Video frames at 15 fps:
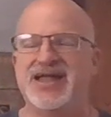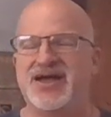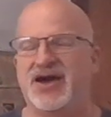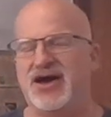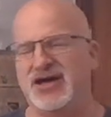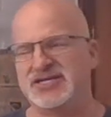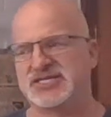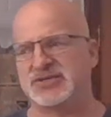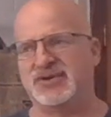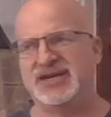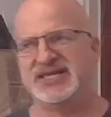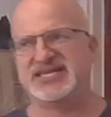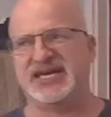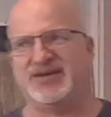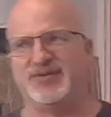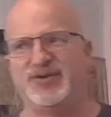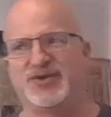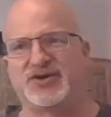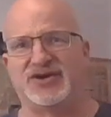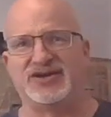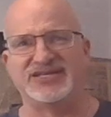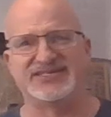Also, anytime you
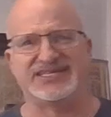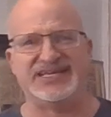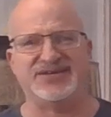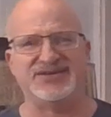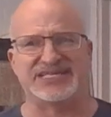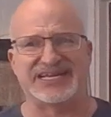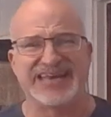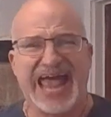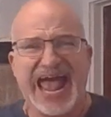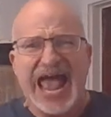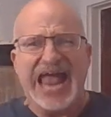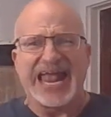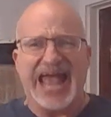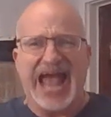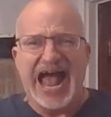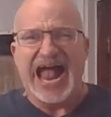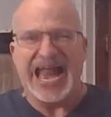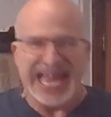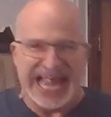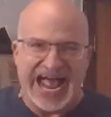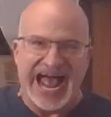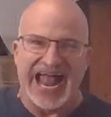caught his tail, he's like, ay.
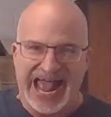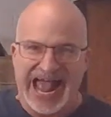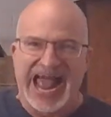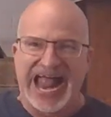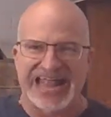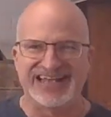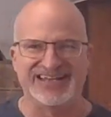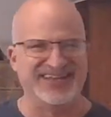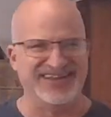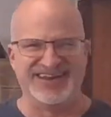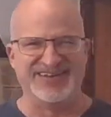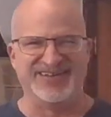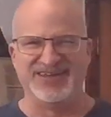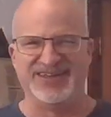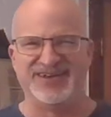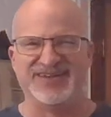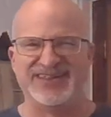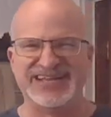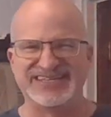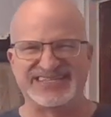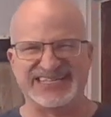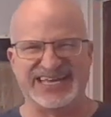You know
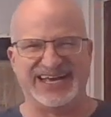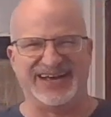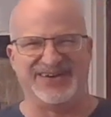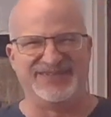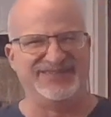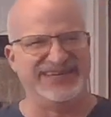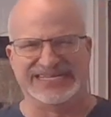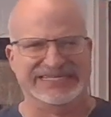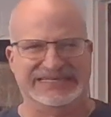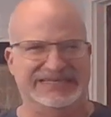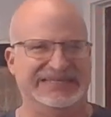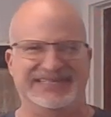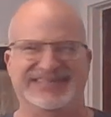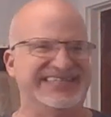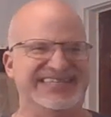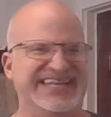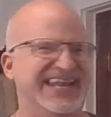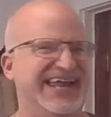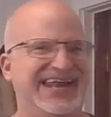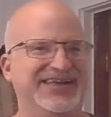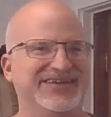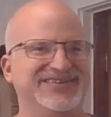that sound. It's
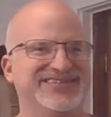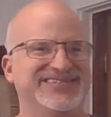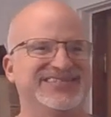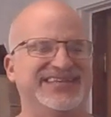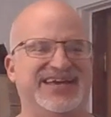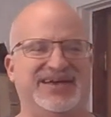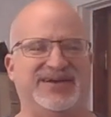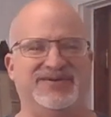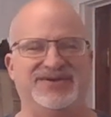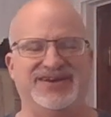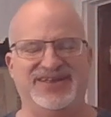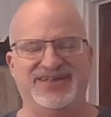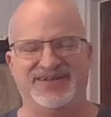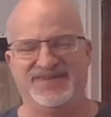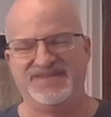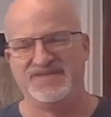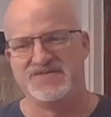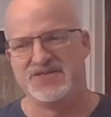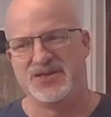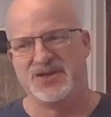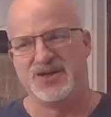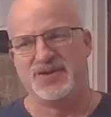not a good sound.
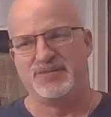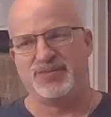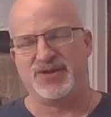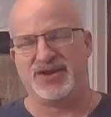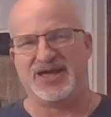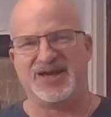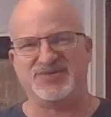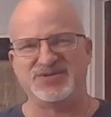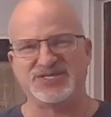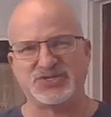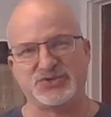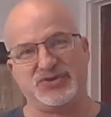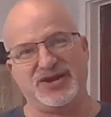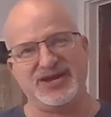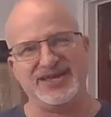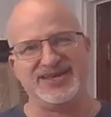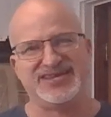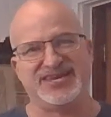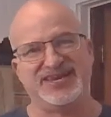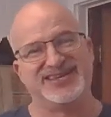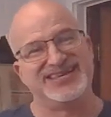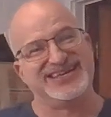But I was trying
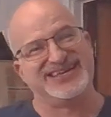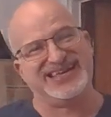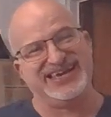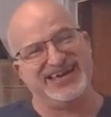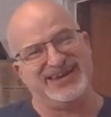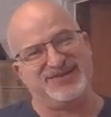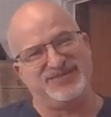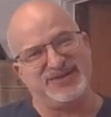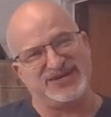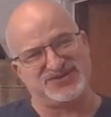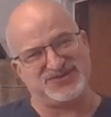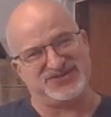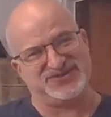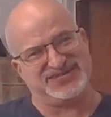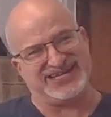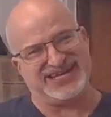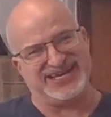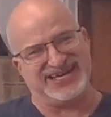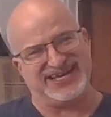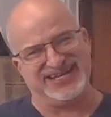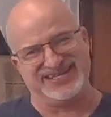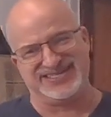to get an
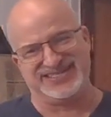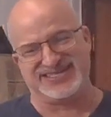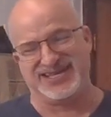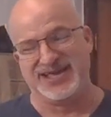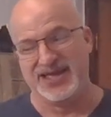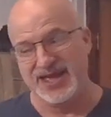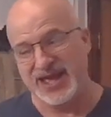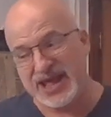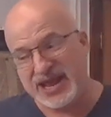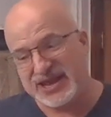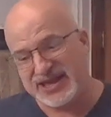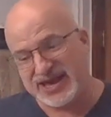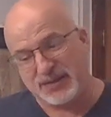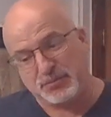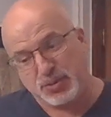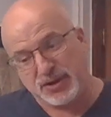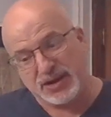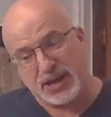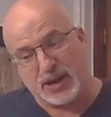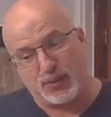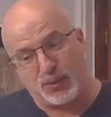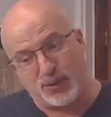exercise, and he got bitten
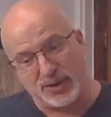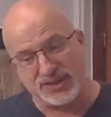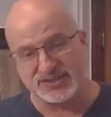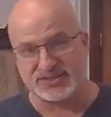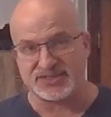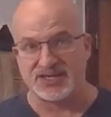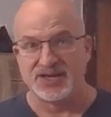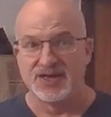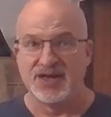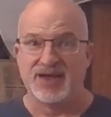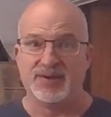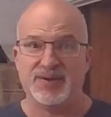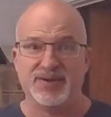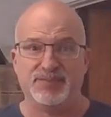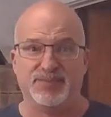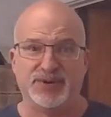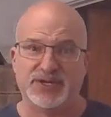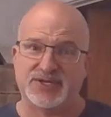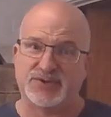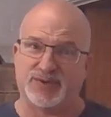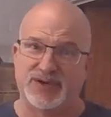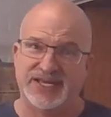not once, but
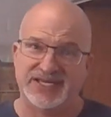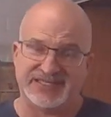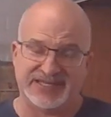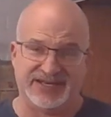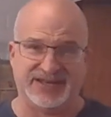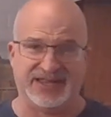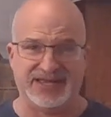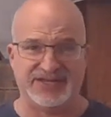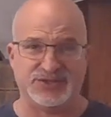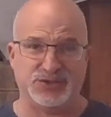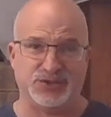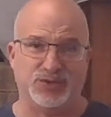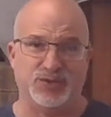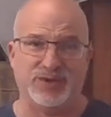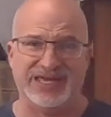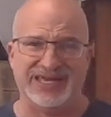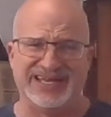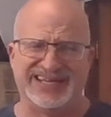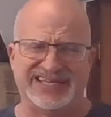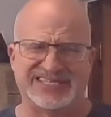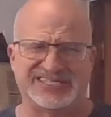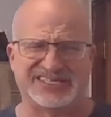twice in like 2
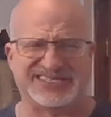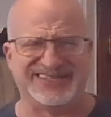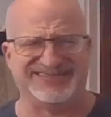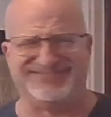weeks.